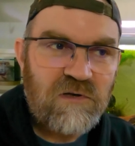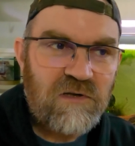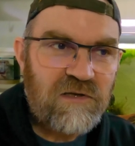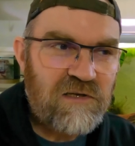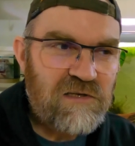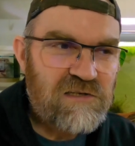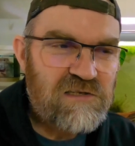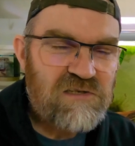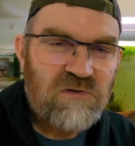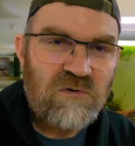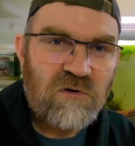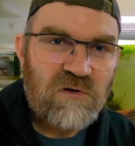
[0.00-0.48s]

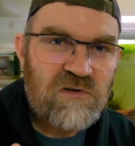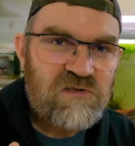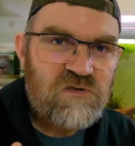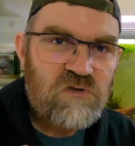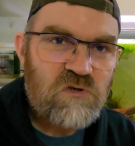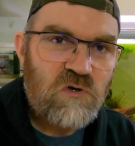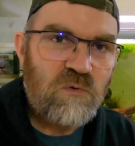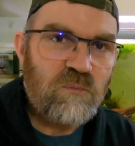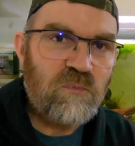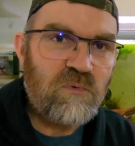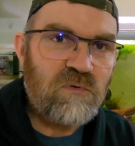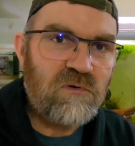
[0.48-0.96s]
like it's not a
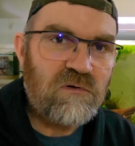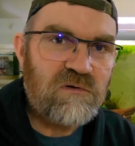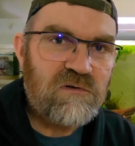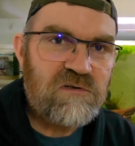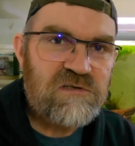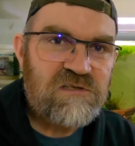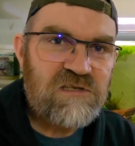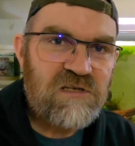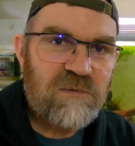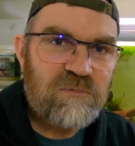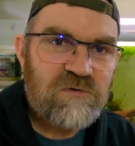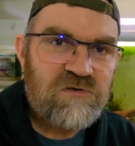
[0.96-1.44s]
suitable
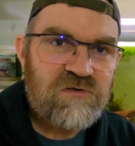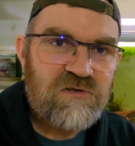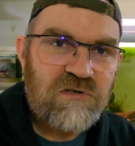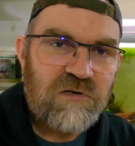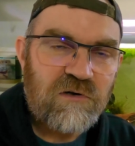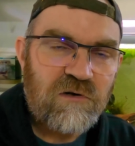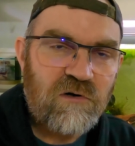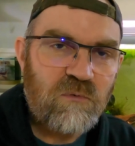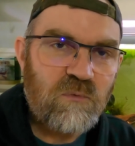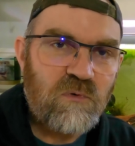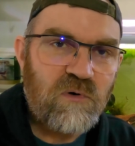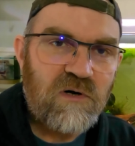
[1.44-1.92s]

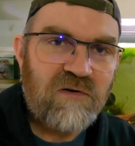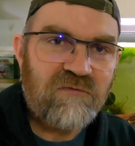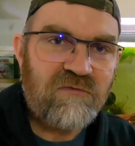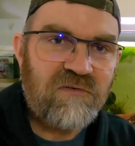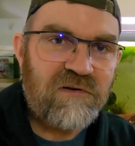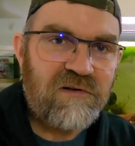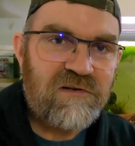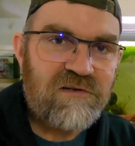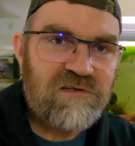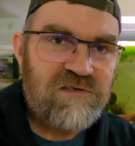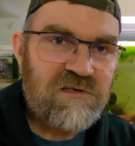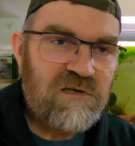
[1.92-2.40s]
substrate or
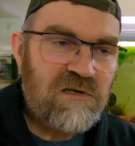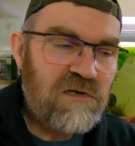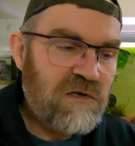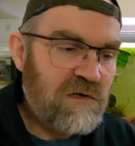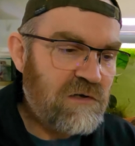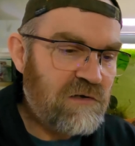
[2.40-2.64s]
whatever else,